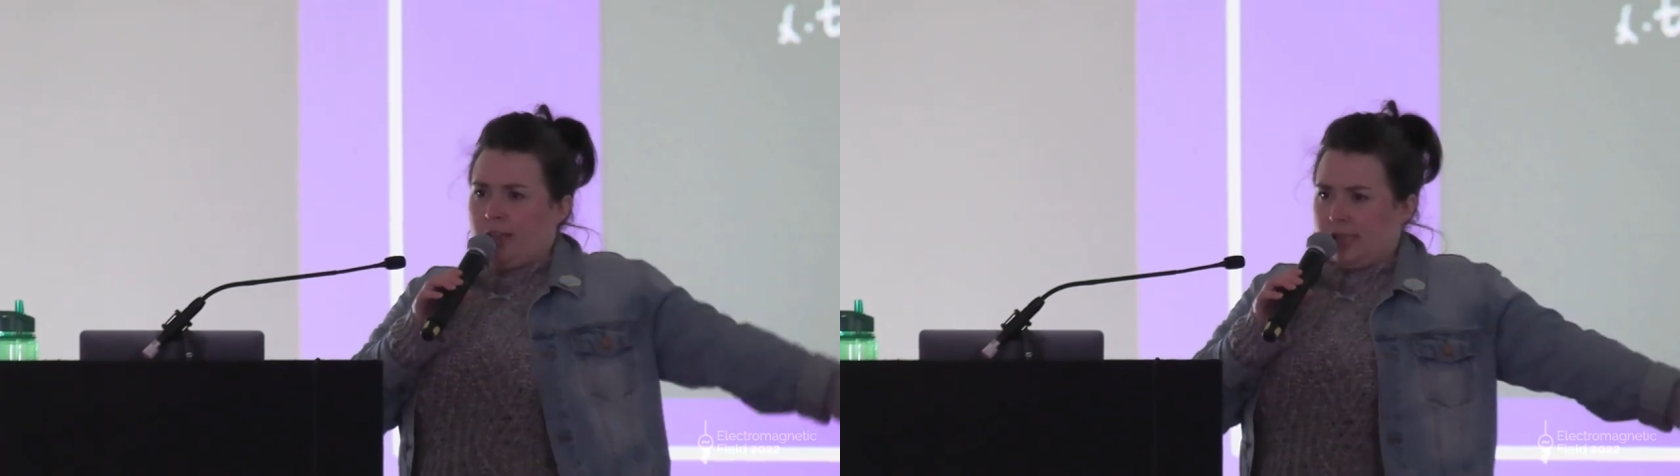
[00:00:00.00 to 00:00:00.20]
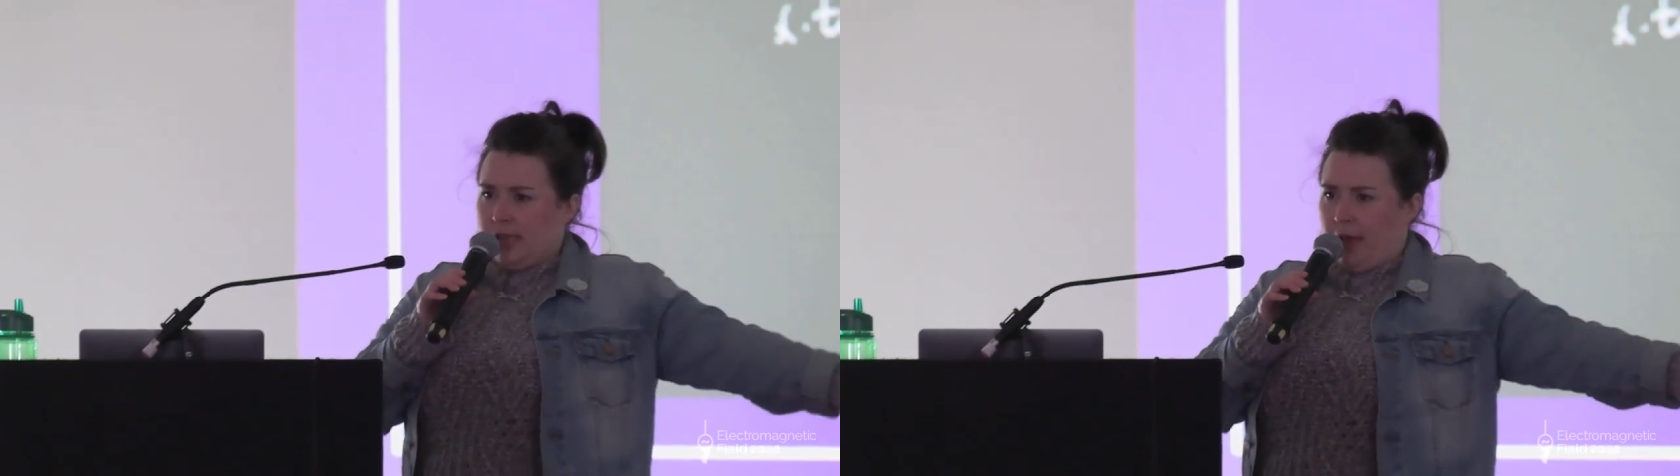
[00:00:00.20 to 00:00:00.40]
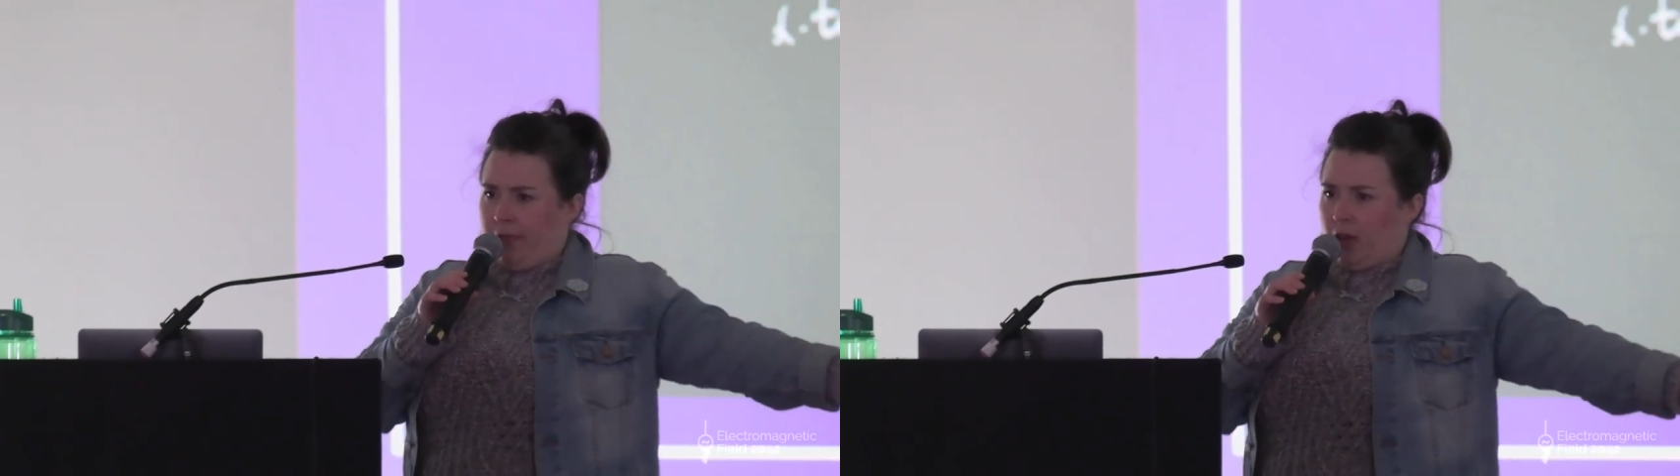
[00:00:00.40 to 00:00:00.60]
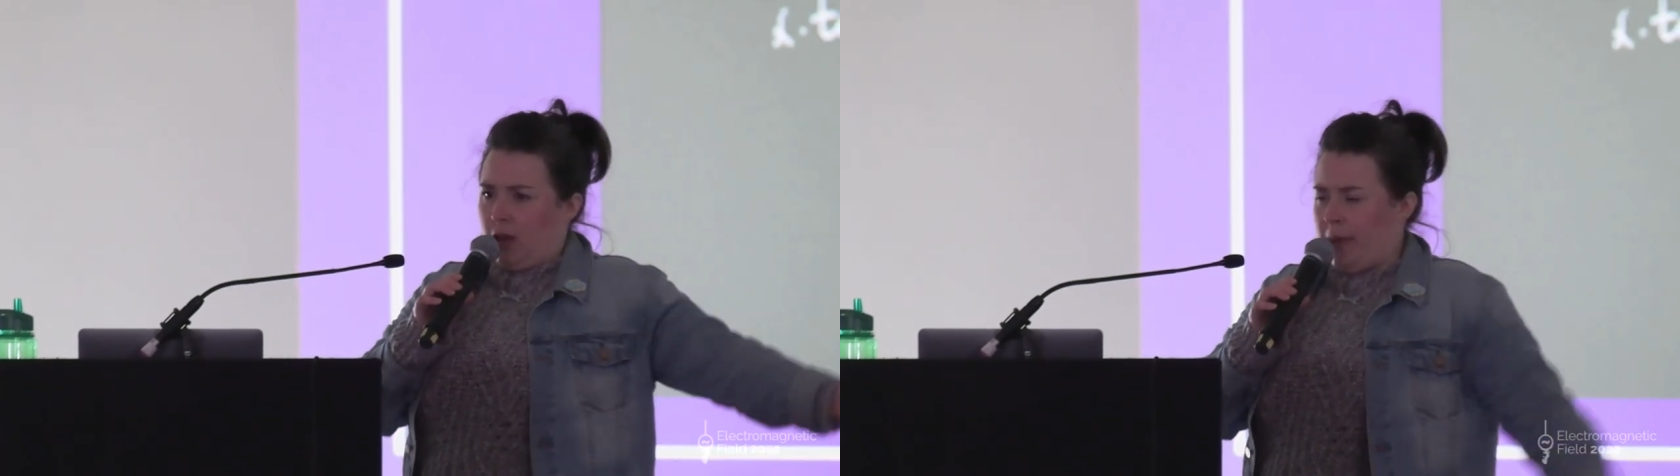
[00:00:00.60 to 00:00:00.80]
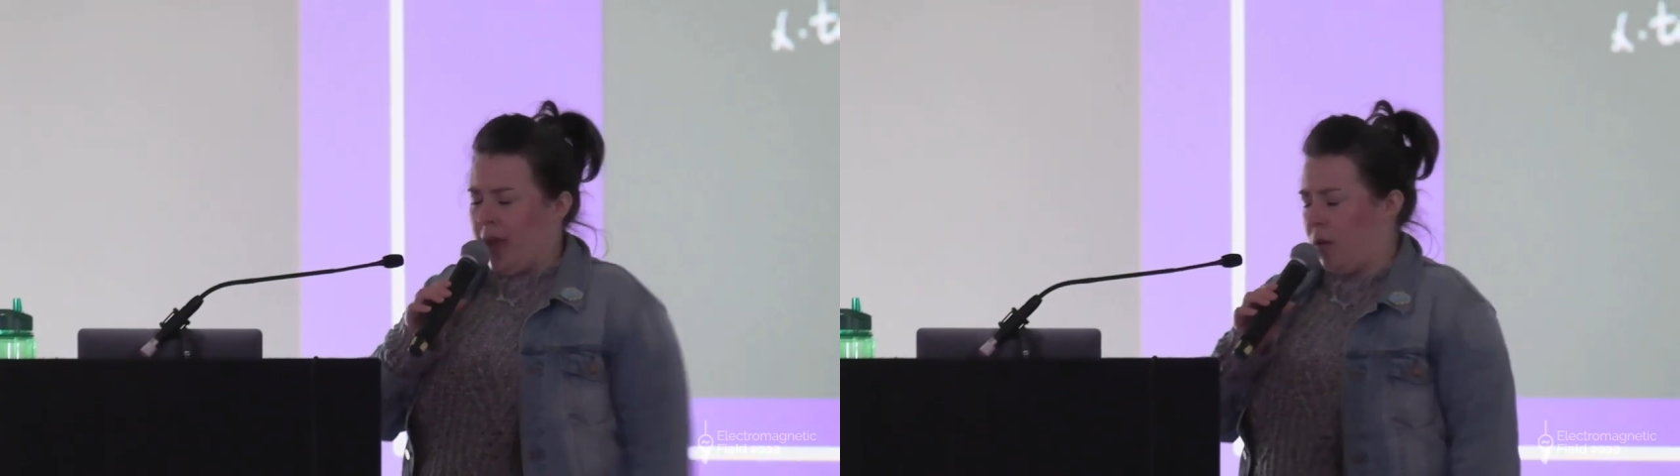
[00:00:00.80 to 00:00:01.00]
doesn't the effort
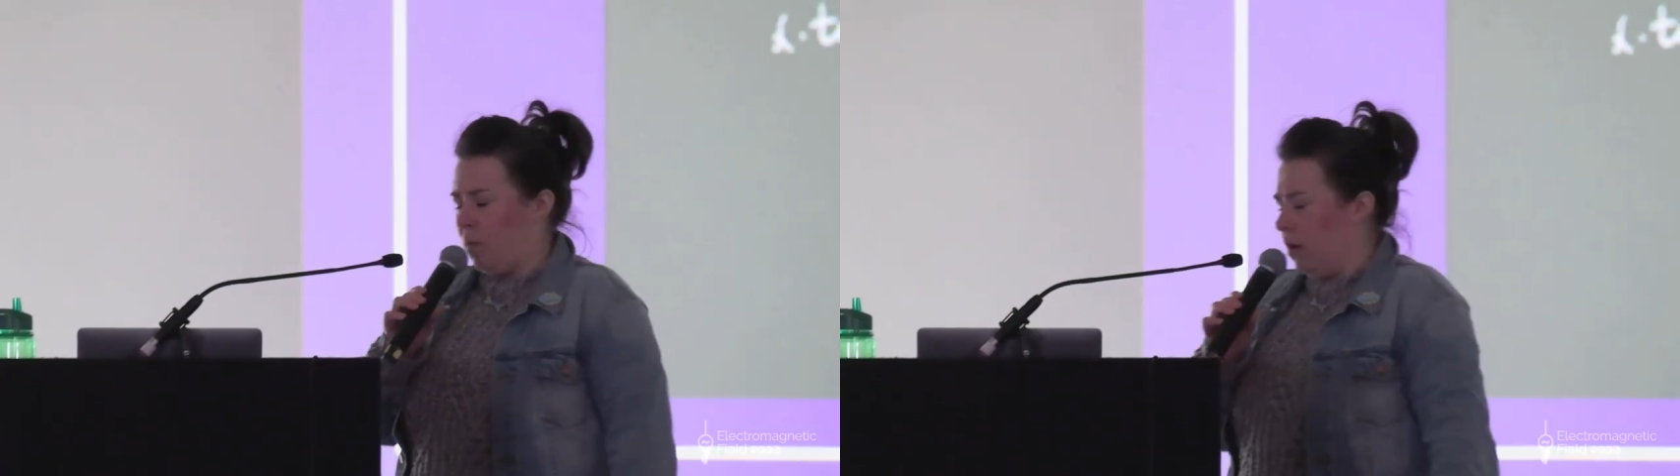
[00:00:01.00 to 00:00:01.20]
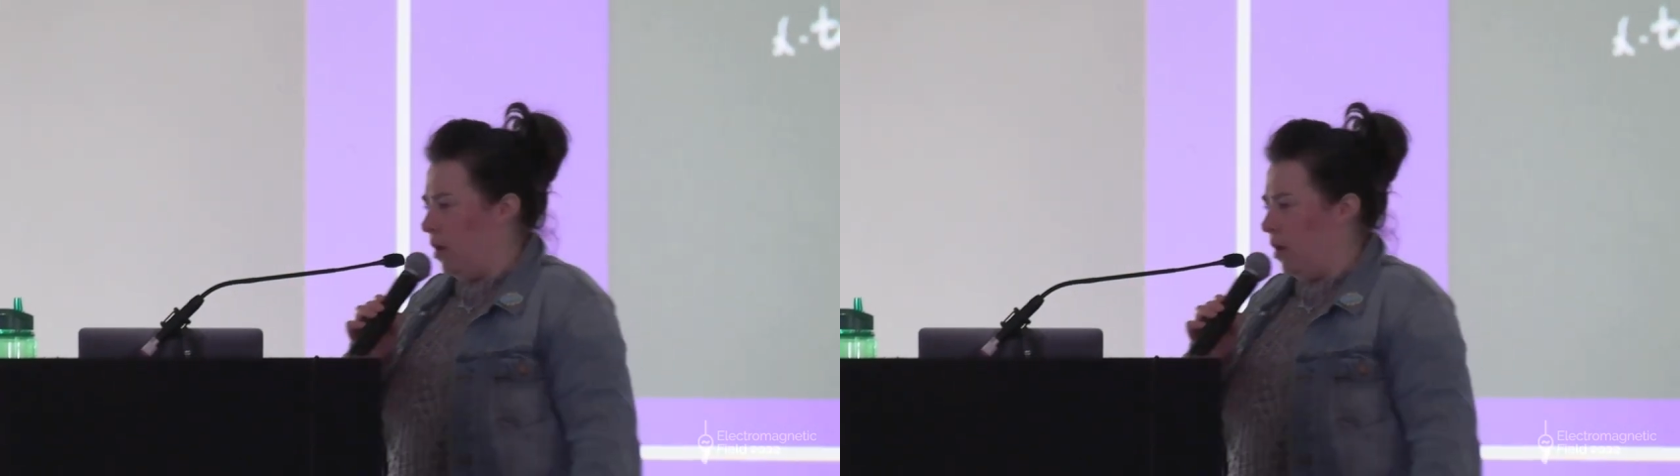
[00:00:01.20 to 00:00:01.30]
come out?